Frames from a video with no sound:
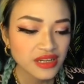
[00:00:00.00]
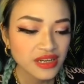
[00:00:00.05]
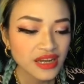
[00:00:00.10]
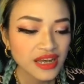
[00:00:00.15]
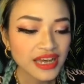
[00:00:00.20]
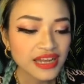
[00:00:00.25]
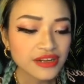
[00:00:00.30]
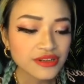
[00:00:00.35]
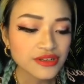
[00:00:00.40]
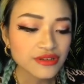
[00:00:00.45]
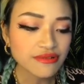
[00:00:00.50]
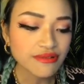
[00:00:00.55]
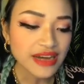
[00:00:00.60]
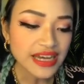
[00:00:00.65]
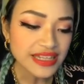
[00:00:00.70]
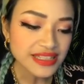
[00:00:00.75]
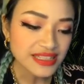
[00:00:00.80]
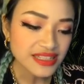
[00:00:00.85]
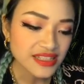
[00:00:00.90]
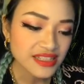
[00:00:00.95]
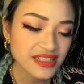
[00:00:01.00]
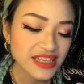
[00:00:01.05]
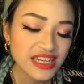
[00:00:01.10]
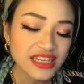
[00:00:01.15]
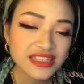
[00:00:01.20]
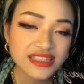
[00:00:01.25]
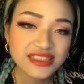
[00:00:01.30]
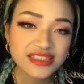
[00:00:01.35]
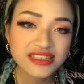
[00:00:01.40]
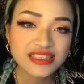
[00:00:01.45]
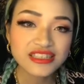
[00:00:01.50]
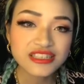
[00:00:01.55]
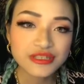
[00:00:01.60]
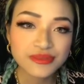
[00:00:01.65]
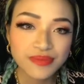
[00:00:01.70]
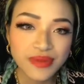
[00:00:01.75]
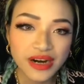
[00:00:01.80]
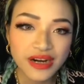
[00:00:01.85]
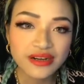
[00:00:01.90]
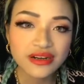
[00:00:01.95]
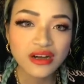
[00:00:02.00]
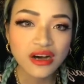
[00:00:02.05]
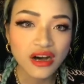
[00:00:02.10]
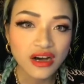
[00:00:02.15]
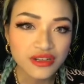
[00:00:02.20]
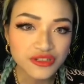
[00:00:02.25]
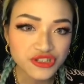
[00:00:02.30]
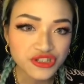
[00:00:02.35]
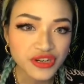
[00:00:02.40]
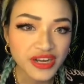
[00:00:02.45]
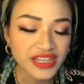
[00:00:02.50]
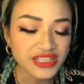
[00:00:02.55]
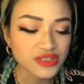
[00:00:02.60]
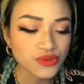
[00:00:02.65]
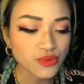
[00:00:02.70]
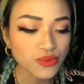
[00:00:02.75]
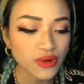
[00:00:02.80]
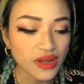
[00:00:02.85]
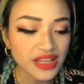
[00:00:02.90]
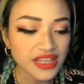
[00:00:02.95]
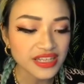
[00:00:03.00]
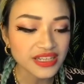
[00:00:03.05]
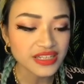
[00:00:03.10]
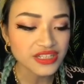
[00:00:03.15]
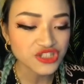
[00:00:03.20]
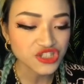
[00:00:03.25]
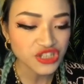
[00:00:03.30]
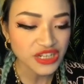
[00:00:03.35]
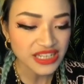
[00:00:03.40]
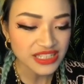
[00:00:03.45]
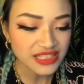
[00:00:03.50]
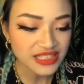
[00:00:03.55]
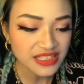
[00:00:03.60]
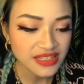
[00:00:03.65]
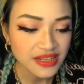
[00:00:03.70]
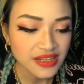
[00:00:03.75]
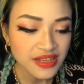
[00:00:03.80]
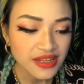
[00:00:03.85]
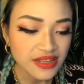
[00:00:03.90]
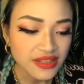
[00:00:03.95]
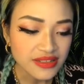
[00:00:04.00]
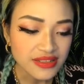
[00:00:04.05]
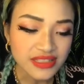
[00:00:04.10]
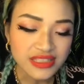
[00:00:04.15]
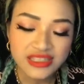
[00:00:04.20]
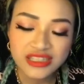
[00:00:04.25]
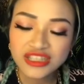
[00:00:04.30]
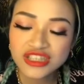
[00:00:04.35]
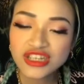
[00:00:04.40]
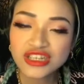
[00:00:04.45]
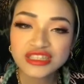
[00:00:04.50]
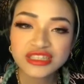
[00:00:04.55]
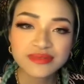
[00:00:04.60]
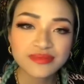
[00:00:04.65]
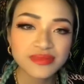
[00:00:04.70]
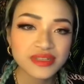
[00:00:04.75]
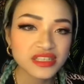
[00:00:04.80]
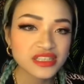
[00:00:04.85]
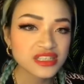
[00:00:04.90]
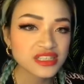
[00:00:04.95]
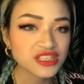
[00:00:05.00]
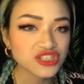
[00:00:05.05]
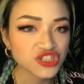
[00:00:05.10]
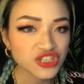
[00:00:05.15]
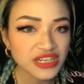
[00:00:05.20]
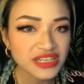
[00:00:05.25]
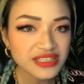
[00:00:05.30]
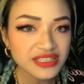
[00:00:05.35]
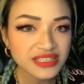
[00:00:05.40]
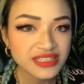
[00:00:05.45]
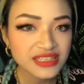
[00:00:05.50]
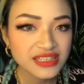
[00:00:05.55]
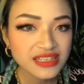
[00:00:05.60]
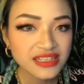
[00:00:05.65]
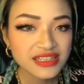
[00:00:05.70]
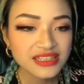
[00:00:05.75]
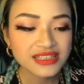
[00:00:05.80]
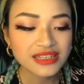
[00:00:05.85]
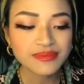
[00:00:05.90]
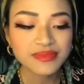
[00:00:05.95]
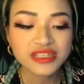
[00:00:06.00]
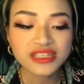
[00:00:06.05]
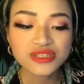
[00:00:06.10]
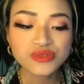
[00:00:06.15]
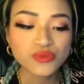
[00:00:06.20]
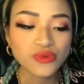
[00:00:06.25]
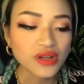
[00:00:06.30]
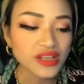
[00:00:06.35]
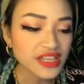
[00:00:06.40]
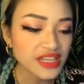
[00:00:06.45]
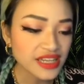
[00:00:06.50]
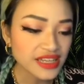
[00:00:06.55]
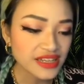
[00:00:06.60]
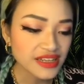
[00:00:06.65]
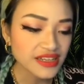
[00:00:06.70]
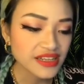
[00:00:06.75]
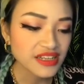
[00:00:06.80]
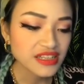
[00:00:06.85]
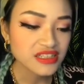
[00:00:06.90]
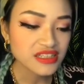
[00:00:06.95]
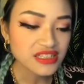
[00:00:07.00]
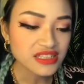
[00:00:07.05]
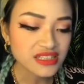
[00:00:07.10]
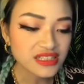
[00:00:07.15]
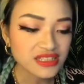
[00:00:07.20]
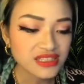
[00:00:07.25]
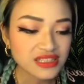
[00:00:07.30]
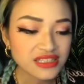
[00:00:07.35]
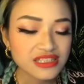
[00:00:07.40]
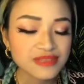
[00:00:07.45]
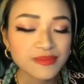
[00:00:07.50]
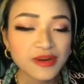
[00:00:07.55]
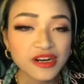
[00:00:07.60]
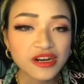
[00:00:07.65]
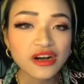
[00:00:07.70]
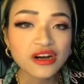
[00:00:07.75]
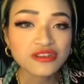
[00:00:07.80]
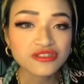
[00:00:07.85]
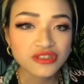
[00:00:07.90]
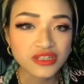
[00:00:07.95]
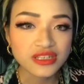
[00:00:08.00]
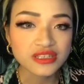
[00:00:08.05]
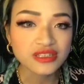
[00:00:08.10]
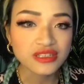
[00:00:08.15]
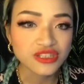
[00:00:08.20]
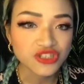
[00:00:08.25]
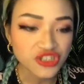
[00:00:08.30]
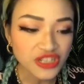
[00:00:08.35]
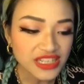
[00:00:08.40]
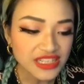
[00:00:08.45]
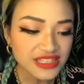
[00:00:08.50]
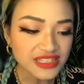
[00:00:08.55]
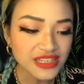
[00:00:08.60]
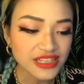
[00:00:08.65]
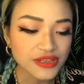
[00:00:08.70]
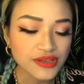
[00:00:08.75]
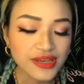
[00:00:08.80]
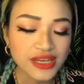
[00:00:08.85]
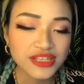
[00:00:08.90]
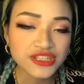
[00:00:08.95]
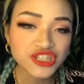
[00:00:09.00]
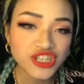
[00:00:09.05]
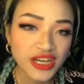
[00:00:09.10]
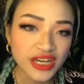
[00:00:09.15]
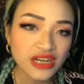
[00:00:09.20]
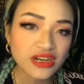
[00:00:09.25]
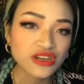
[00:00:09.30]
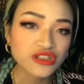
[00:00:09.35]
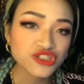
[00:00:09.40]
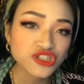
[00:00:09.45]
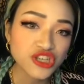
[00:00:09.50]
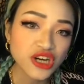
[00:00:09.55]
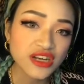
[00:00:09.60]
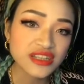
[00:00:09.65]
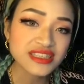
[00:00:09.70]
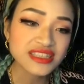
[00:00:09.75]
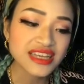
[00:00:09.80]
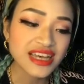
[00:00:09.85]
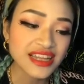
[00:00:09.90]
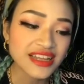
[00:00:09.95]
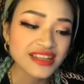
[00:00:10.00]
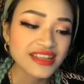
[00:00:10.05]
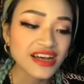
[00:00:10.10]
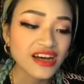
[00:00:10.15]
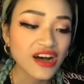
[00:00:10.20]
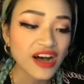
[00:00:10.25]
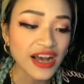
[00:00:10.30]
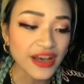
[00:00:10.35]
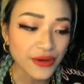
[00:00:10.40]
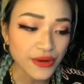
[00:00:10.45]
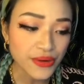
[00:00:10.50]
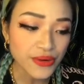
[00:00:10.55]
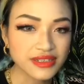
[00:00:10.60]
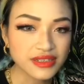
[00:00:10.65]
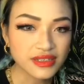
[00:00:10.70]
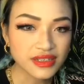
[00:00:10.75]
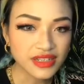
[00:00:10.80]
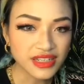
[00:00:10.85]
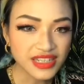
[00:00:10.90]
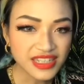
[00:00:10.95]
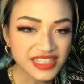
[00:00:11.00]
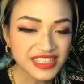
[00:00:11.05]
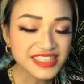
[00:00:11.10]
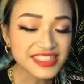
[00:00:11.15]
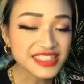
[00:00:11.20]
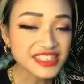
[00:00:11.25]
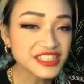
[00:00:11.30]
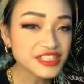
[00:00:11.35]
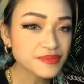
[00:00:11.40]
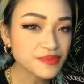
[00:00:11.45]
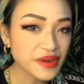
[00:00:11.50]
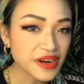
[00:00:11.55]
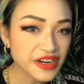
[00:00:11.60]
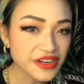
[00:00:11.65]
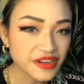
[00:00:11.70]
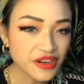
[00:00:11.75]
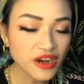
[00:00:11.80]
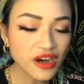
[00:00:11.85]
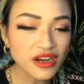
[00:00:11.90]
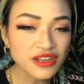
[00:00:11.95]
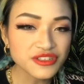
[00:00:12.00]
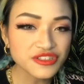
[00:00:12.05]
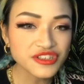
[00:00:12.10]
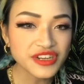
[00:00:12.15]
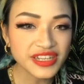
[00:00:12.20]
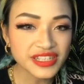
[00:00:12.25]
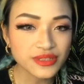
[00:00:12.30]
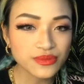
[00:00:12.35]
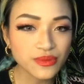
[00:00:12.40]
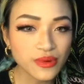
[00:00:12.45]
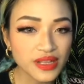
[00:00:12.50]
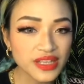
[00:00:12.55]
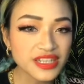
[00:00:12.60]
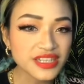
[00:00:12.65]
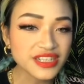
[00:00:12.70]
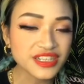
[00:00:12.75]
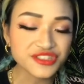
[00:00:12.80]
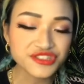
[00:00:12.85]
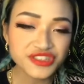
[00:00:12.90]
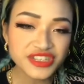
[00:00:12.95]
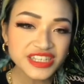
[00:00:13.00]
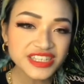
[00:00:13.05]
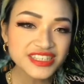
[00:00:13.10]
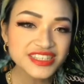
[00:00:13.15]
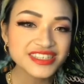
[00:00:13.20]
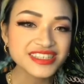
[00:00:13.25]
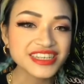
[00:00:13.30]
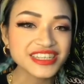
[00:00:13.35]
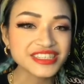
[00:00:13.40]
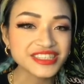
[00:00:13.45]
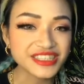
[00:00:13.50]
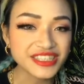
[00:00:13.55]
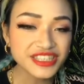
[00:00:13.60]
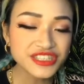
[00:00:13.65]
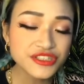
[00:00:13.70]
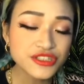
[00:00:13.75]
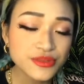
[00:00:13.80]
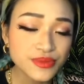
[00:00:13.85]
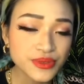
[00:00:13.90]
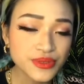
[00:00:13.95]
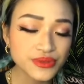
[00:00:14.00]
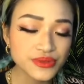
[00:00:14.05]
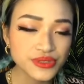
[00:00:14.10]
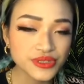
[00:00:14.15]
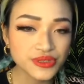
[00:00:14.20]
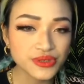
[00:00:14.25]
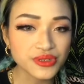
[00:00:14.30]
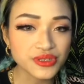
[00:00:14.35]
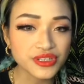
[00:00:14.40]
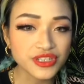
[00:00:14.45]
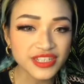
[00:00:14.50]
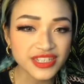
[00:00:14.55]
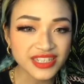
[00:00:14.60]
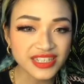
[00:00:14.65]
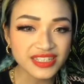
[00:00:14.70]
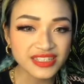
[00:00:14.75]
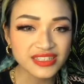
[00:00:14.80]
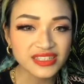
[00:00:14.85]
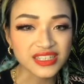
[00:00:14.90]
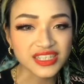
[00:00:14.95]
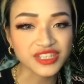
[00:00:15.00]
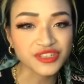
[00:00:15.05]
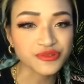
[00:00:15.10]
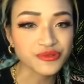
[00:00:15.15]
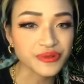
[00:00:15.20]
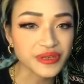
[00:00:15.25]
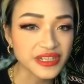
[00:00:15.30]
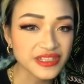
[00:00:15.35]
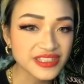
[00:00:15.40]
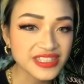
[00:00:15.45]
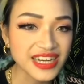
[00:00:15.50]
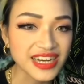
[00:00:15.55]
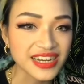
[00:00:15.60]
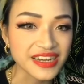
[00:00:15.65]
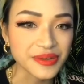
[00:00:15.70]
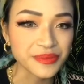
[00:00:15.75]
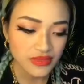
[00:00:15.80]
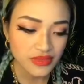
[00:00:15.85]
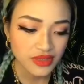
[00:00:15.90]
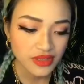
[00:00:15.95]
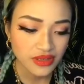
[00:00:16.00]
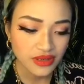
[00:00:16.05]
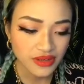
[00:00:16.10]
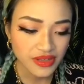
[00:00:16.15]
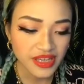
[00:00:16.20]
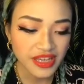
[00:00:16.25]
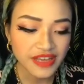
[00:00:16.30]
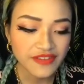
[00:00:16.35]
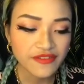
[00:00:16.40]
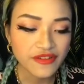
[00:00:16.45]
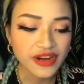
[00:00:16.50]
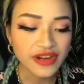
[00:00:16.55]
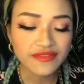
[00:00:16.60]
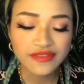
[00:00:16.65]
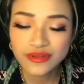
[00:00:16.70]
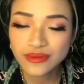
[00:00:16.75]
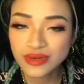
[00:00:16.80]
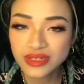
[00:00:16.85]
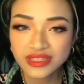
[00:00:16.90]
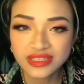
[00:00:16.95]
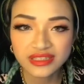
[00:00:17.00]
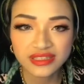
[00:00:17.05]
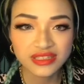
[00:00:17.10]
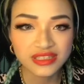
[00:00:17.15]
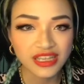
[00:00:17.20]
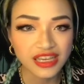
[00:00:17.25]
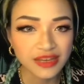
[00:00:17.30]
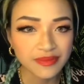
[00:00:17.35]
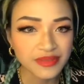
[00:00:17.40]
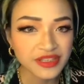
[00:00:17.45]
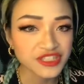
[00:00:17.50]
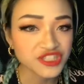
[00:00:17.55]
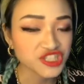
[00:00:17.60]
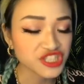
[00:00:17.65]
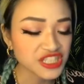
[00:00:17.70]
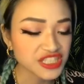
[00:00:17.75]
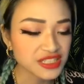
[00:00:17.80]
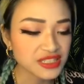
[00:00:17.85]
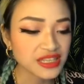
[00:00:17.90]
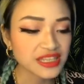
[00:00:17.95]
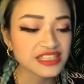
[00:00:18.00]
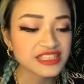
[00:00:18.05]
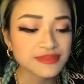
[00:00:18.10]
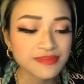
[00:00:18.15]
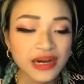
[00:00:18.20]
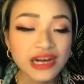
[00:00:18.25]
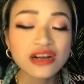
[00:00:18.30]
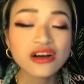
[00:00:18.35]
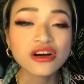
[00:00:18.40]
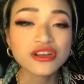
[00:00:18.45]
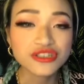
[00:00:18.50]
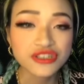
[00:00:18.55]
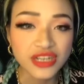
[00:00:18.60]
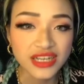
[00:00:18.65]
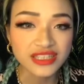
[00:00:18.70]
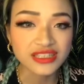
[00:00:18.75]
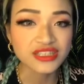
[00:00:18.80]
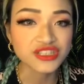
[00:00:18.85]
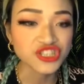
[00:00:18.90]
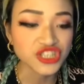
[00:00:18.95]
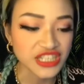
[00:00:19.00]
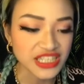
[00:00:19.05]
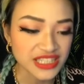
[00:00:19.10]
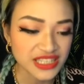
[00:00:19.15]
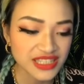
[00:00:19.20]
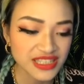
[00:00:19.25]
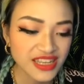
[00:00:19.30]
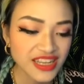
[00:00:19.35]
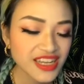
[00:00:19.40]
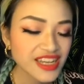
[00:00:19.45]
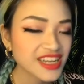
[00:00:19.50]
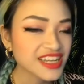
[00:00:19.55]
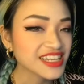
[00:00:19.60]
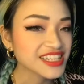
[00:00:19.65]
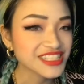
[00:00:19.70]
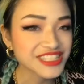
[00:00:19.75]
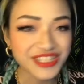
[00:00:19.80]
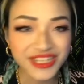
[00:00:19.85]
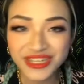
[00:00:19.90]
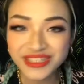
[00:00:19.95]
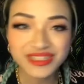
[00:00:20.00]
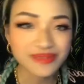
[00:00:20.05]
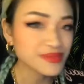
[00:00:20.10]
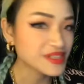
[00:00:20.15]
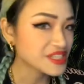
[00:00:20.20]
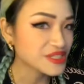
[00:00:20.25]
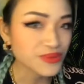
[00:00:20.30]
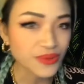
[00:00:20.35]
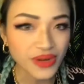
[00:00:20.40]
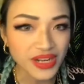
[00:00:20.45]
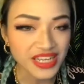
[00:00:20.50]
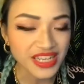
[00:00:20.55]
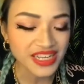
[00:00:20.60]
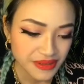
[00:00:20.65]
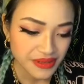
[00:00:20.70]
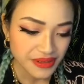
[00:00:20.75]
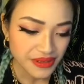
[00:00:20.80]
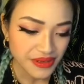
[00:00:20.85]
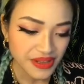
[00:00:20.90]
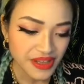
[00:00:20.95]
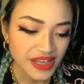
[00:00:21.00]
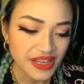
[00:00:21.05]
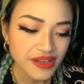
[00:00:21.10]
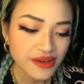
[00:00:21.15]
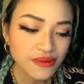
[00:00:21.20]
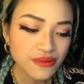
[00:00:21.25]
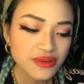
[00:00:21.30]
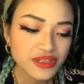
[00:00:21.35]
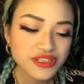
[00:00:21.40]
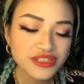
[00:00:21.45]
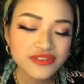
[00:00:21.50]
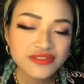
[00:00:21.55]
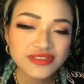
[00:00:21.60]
and on the right, that is the smart contract wallet address. This is not somebody's address, somebody's wallet. This is the smart contracts address that you can check on tronscan.io. It is the smart contract wallet address that distributes your earnings in real time. Okay, for everyone it's the same, it's just a smart contract address. It is not somebody's wallet. Okay, once you've